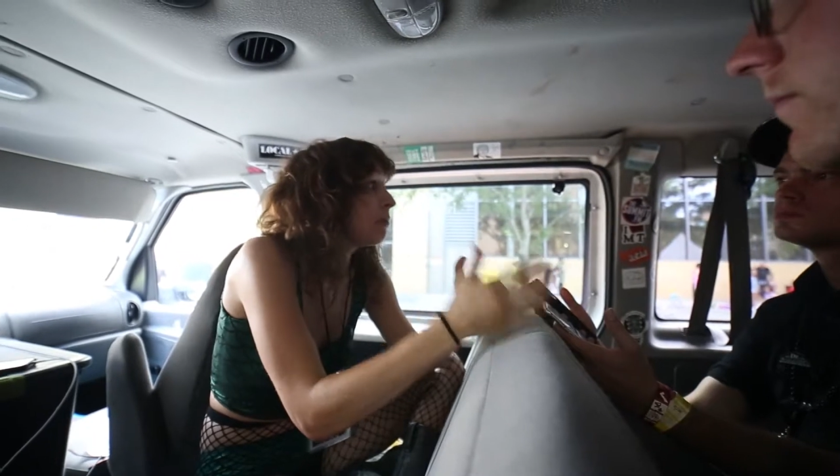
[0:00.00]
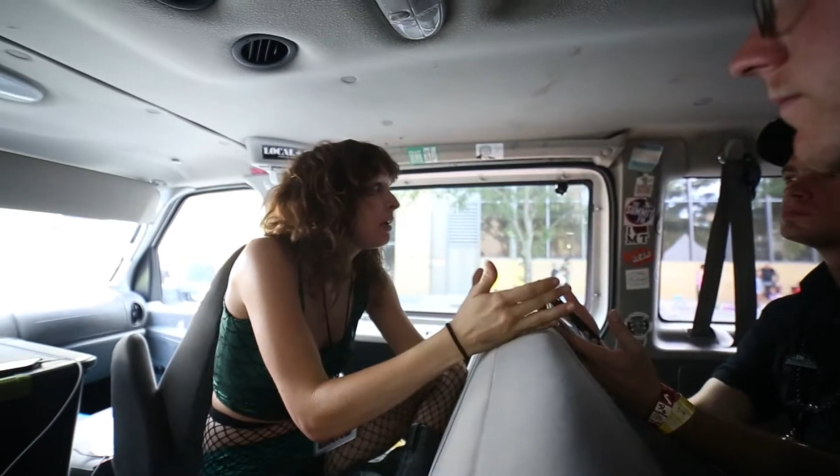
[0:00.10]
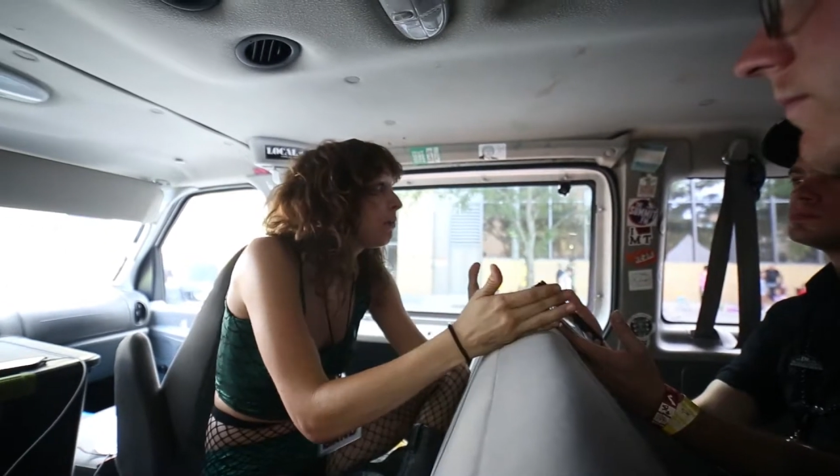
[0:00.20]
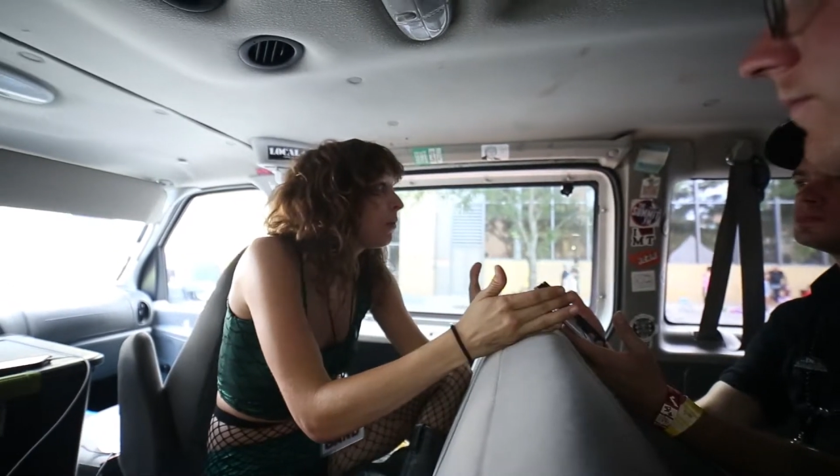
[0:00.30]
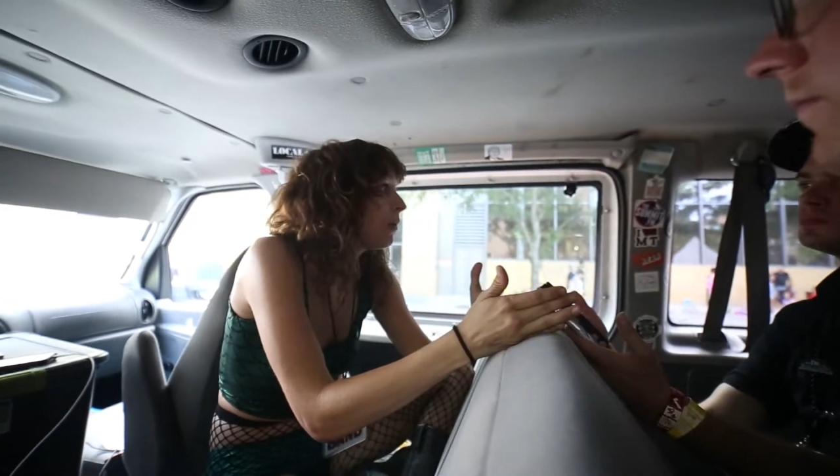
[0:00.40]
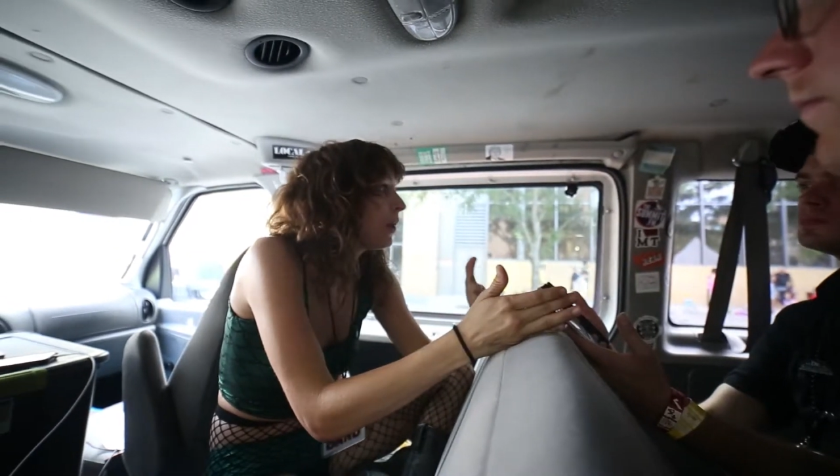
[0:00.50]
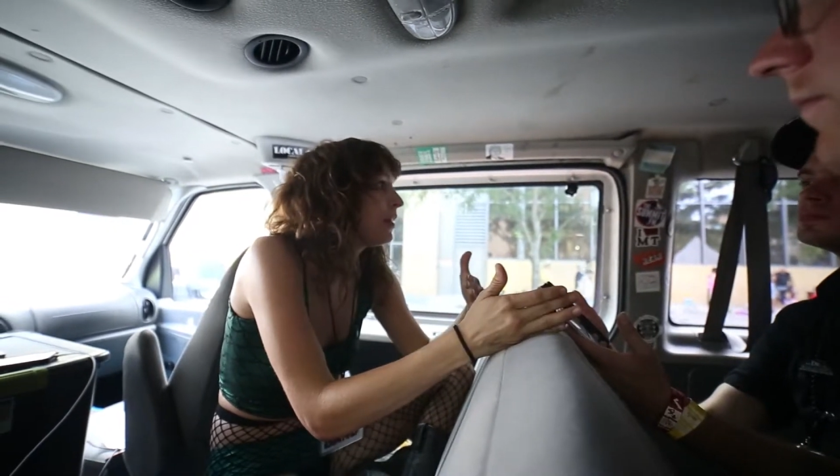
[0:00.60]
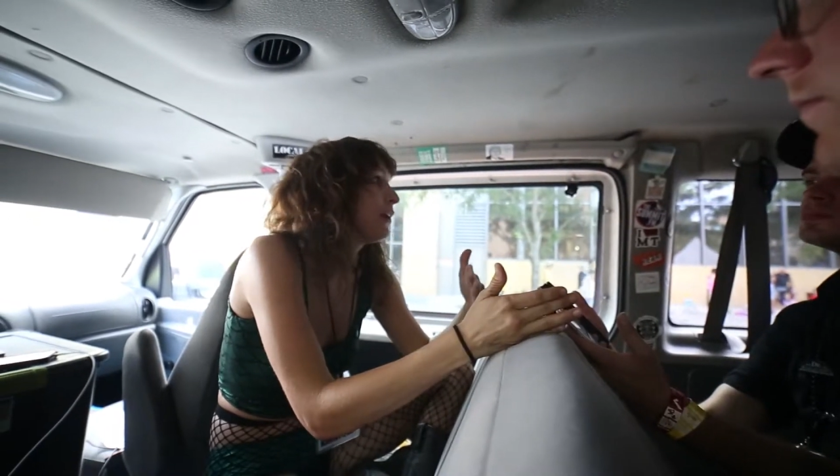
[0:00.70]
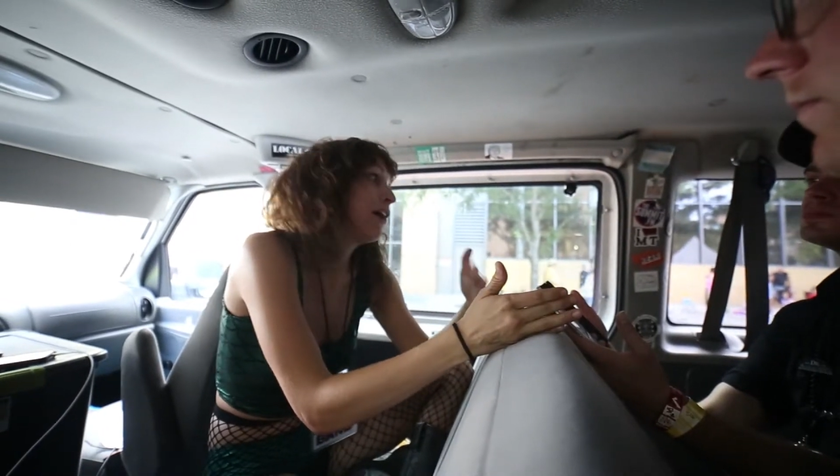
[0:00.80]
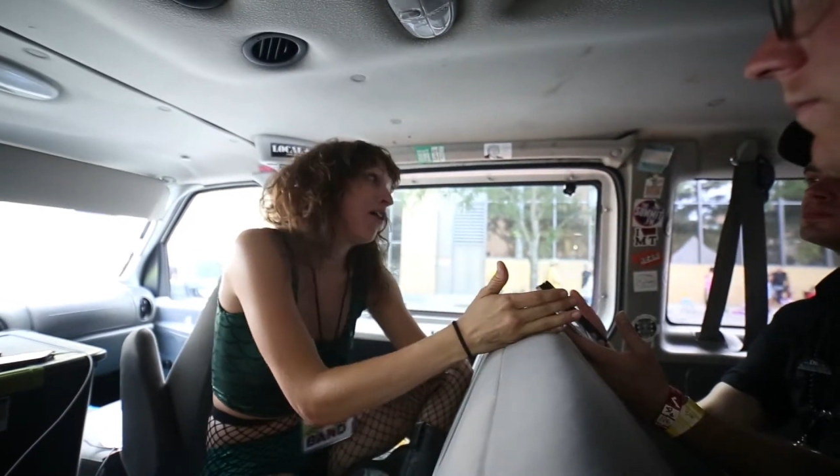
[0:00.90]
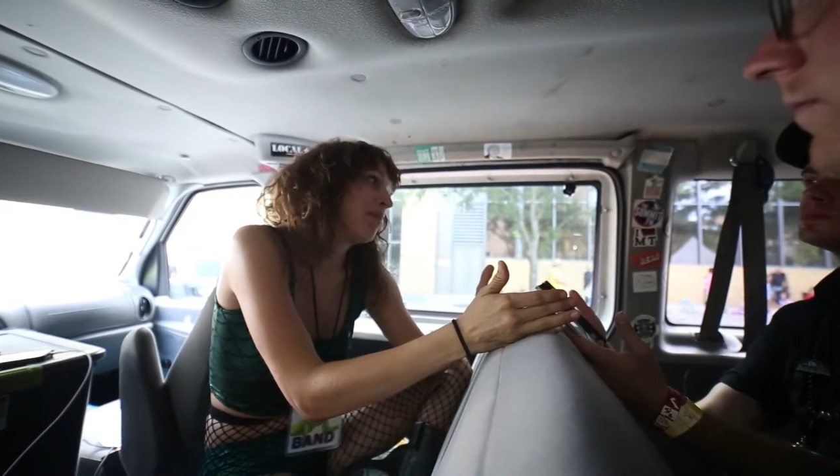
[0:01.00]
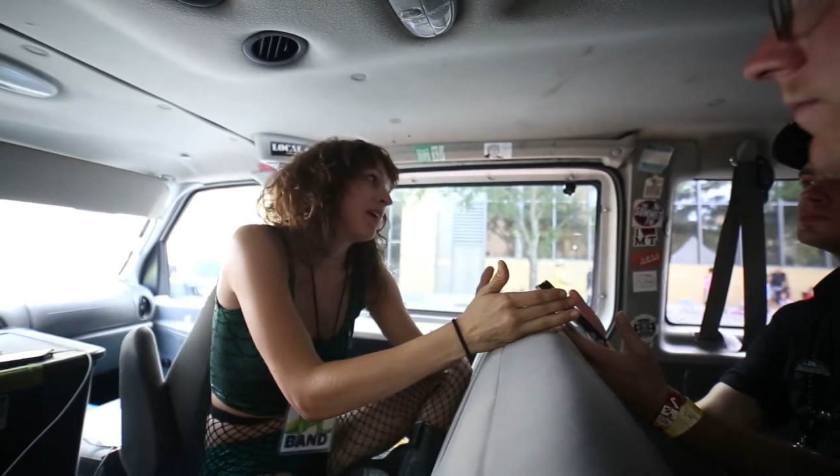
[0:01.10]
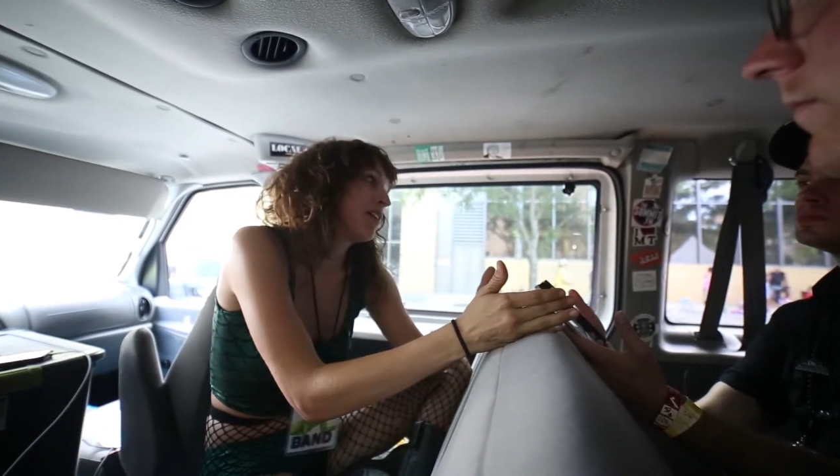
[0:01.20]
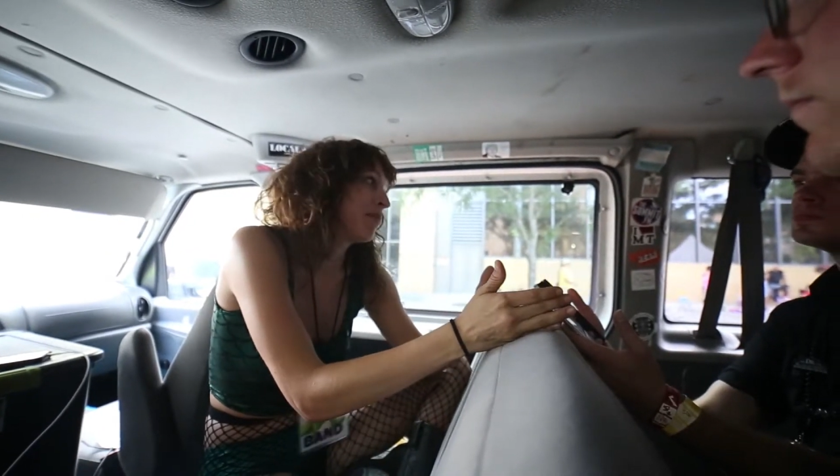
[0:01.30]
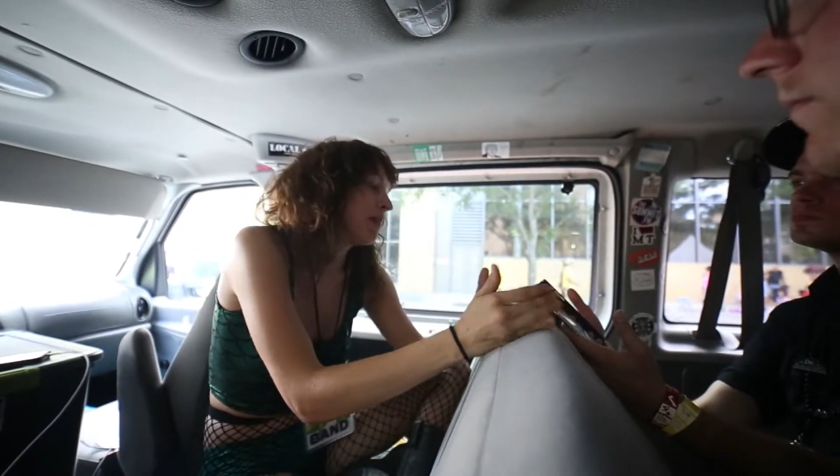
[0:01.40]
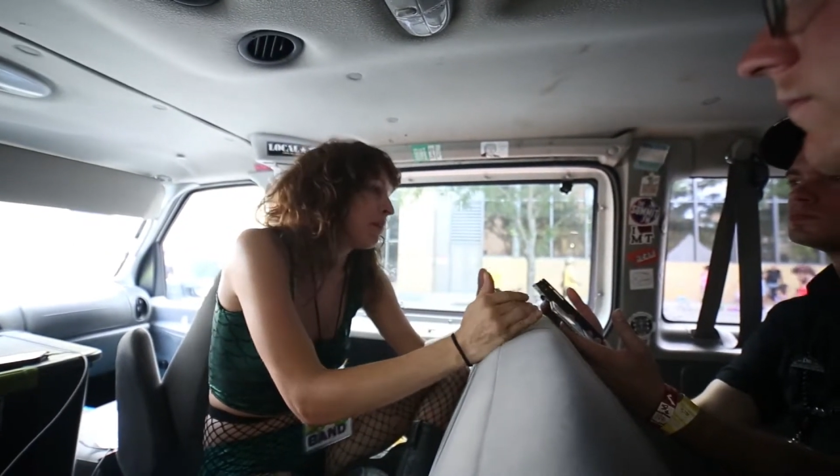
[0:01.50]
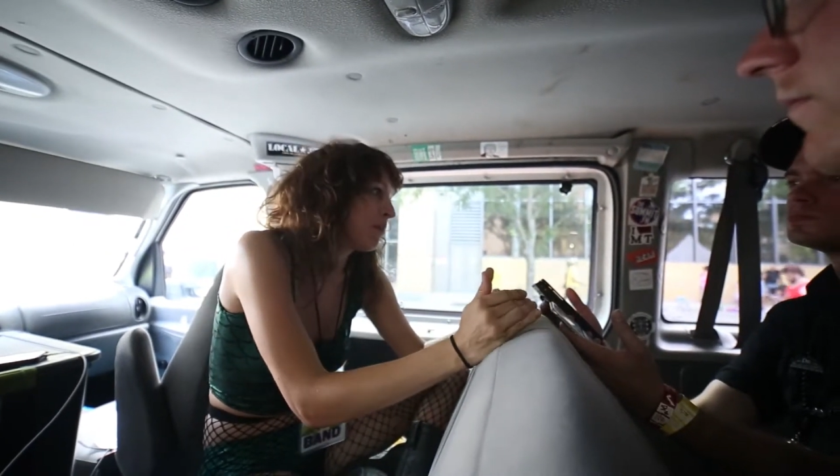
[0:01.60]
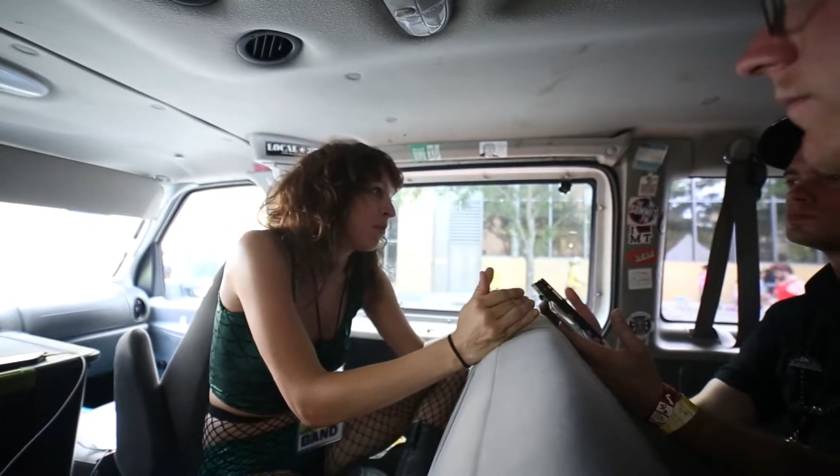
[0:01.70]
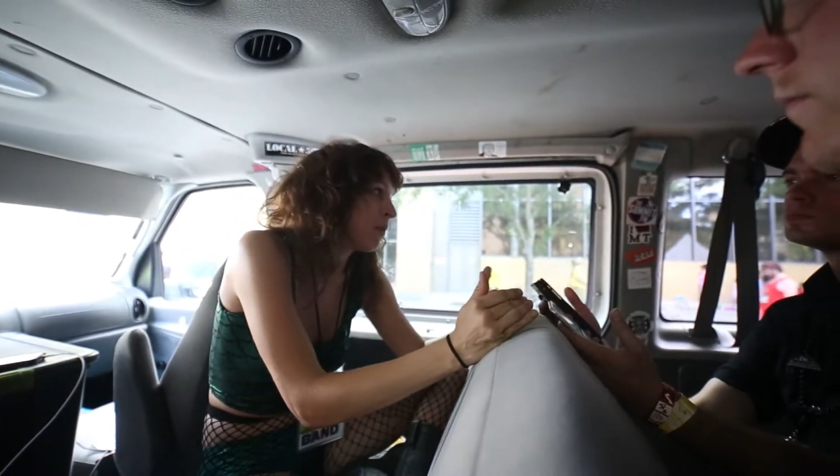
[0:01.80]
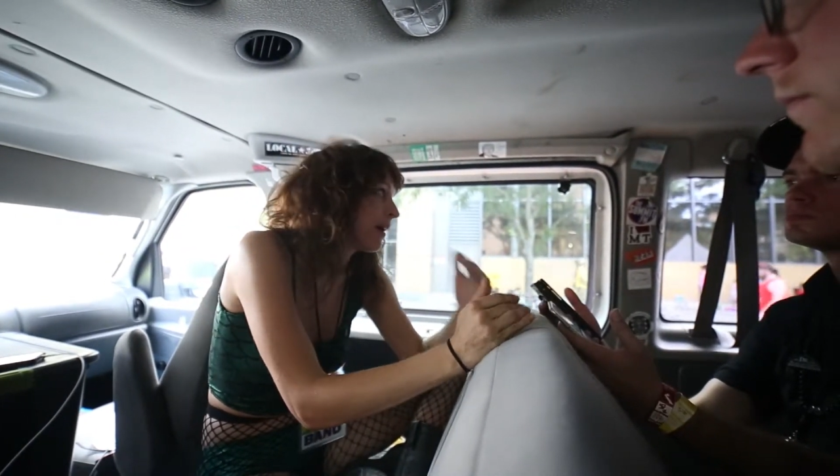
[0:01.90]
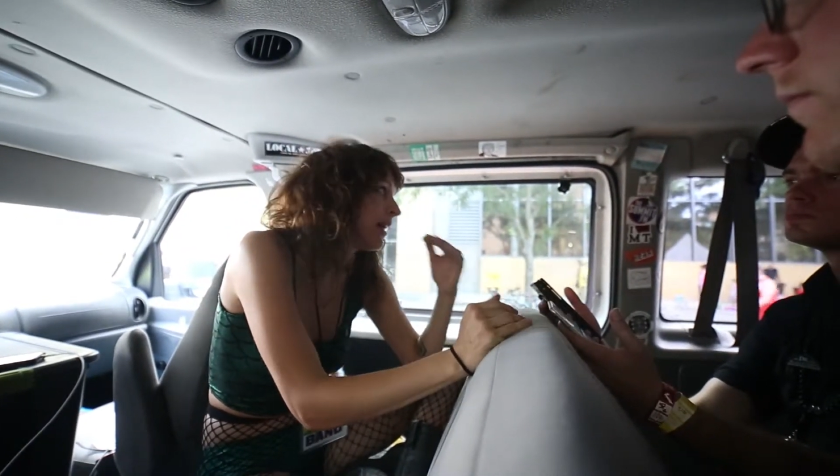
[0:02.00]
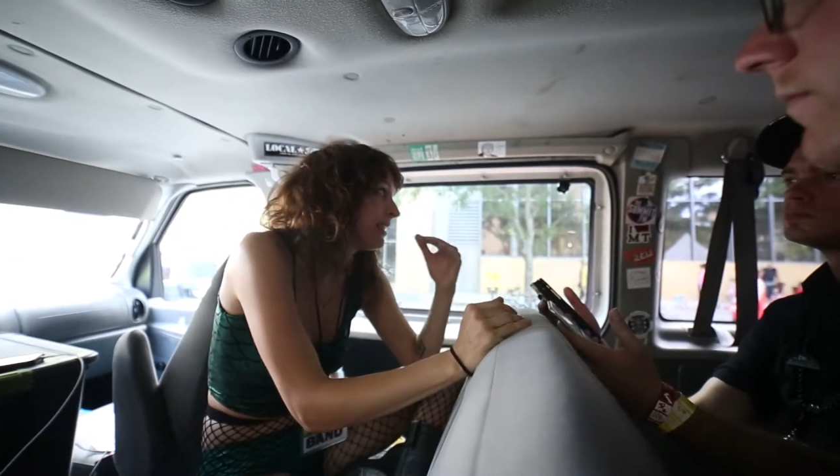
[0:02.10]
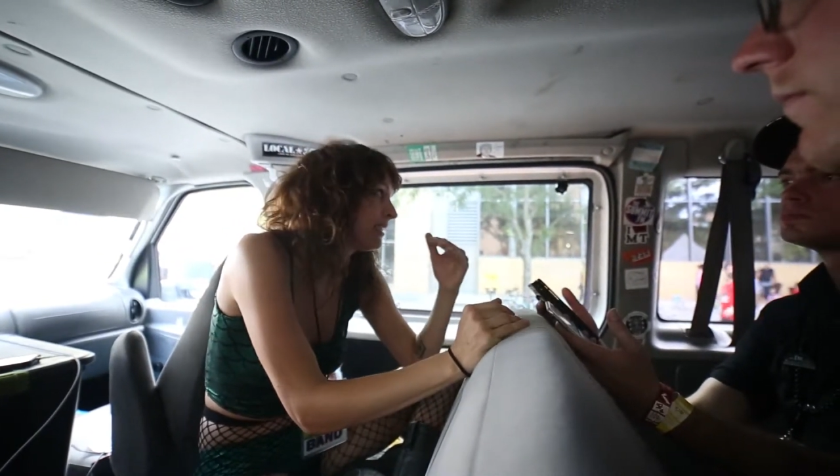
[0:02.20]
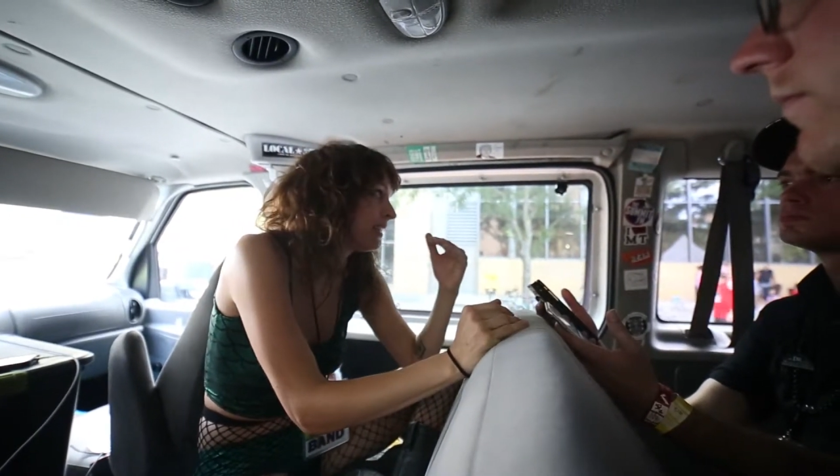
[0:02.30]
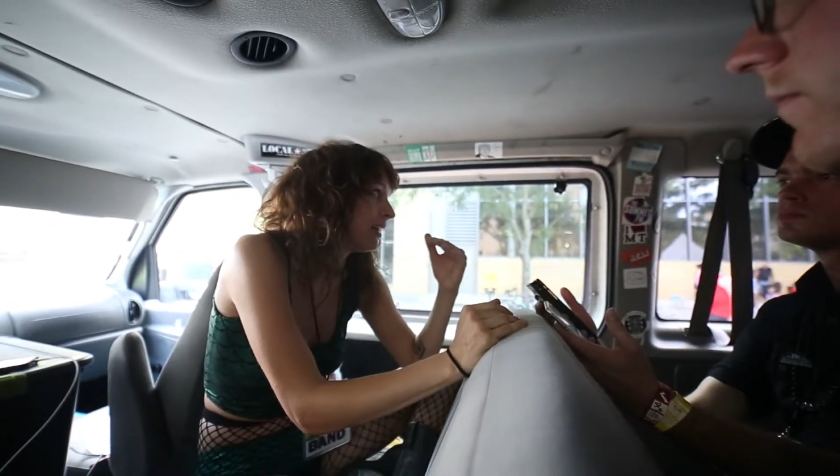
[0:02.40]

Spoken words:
people and they're helping other people, whereas